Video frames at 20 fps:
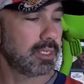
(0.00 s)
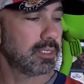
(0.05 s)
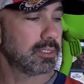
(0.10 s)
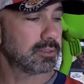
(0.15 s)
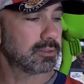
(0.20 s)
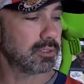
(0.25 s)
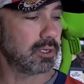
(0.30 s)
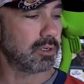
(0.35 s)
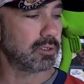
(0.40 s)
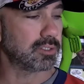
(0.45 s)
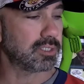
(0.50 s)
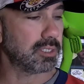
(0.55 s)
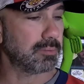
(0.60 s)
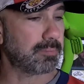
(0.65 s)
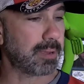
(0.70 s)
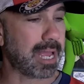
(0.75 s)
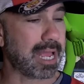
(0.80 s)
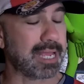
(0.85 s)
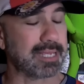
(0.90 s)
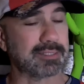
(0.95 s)
So she
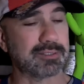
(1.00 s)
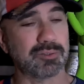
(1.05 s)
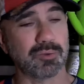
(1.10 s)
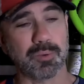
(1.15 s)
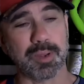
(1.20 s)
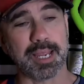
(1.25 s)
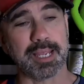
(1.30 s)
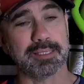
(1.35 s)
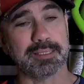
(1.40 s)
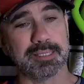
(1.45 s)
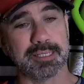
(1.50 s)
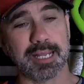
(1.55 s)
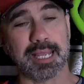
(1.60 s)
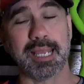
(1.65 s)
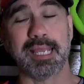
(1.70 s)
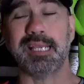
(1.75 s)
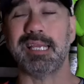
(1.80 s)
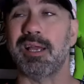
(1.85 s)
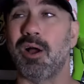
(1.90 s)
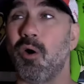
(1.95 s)
passed away
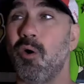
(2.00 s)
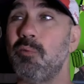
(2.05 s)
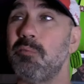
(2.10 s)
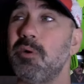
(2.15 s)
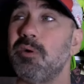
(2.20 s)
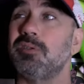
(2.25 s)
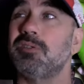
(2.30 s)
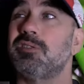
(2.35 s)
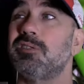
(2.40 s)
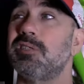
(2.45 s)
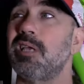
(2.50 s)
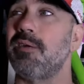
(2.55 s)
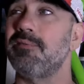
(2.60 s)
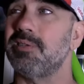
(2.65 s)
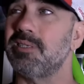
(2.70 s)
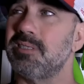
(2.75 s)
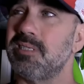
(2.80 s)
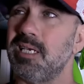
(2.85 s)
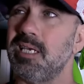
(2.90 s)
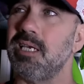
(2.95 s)
today, almost
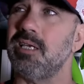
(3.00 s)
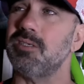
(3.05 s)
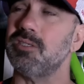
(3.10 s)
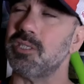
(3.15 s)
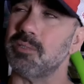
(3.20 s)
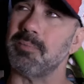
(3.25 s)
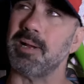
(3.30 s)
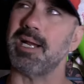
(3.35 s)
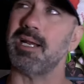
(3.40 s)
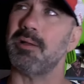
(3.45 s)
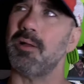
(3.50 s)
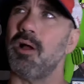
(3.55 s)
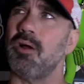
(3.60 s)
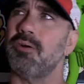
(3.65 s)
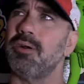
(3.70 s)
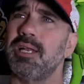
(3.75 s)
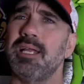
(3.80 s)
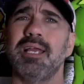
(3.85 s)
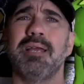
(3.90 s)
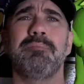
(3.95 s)
17. She might have
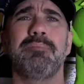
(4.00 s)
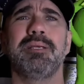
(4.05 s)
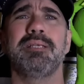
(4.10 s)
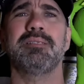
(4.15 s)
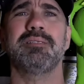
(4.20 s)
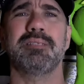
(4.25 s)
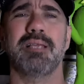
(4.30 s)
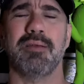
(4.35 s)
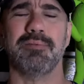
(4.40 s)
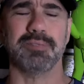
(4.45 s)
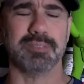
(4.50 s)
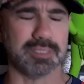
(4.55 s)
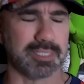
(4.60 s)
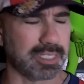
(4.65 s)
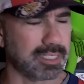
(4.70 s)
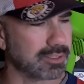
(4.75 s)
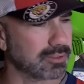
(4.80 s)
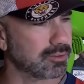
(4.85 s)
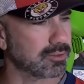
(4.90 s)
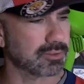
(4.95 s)
already have been
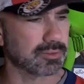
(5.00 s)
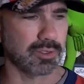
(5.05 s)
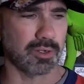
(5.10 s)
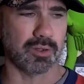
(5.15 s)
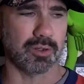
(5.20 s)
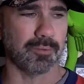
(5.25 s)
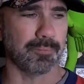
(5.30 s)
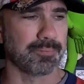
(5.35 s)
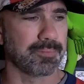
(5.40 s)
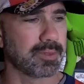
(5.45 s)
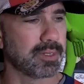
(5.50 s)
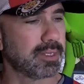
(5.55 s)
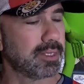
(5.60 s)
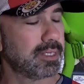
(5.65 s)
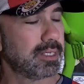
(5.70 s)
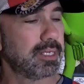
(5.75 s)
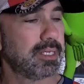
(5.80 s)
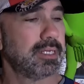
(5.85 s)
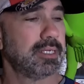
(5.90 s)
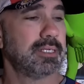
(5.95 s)
17 years old.
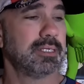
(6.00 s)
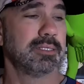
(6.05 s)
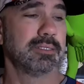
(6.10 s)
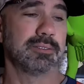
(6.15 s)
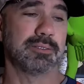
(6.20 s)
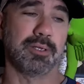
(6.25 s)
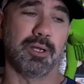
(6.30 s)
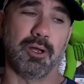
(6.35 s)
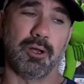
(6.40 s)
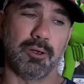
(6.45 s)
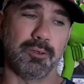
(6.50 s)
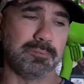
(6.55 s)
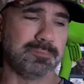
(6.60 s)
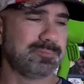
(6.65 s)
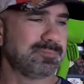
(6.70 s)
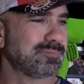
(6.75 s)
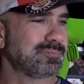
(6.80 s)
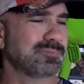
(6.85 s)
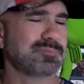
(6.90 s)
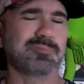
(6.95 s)
So
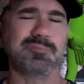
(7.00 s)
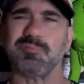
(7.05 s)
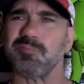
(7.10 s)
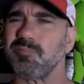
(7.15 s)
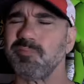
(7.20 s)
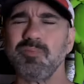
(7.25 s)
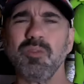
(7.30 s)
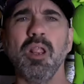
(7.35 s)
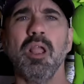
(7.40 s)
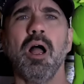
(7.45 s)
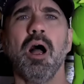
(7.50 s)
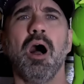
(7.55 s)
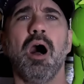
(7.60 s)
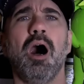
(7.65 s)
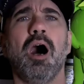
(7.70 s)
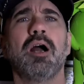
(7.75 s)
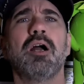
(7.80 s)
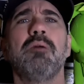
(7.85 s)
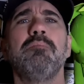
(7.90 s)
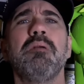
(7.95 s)

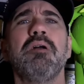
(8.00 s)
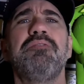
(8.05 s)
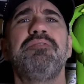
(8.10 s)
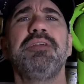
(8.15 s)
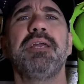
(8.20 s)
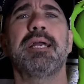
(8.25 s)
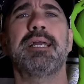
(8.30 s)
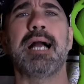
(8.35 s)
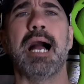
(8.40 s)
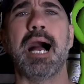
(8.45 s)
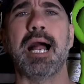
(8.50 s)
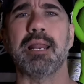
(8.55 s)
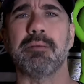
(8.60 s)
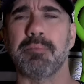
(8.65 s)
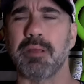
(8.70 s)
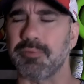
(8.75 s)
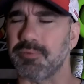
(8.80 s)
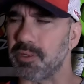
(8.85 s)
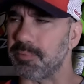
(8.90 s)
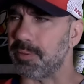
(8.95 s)
hug them if you got
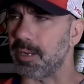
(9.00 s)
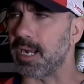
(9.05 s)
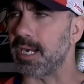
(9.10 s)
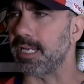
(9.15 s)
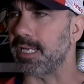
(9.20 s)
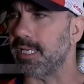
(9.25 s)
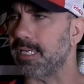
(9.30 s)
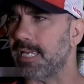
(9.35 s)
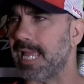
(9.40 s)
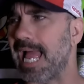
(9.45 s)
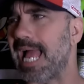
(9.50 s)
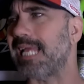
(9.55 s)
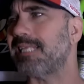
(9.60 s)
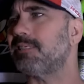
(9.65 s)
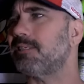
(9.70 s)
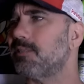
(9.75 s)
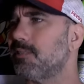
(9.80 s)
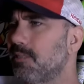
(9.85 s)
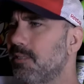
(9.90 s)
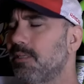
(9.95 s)
them, everybody.
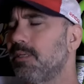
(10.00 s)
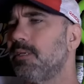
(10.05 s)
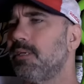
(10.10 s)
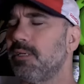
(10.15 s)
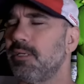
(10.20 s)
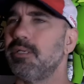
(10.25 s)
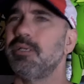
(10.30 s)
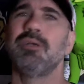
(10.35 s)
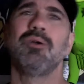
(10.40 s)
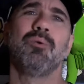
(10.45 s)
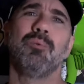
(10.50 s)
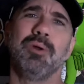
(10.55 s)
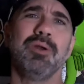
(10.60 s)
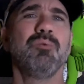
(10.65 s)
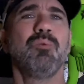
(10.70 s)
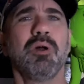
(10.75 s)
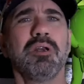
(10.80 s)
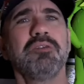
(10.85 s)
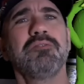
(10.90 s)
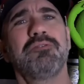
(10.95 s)
Cats,
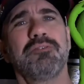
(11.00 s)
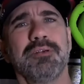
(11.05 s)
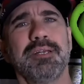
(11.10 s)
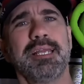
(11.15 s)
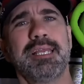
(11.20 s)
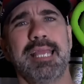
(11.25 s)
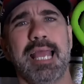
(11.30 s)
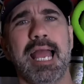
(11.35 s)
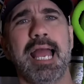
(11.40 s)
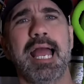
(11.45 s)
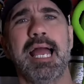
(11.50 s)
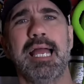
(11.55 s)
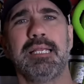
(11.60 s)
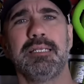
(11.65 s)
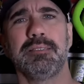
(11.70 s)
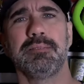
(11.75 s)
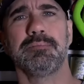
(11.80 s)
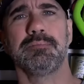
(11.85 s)
win one for the cat.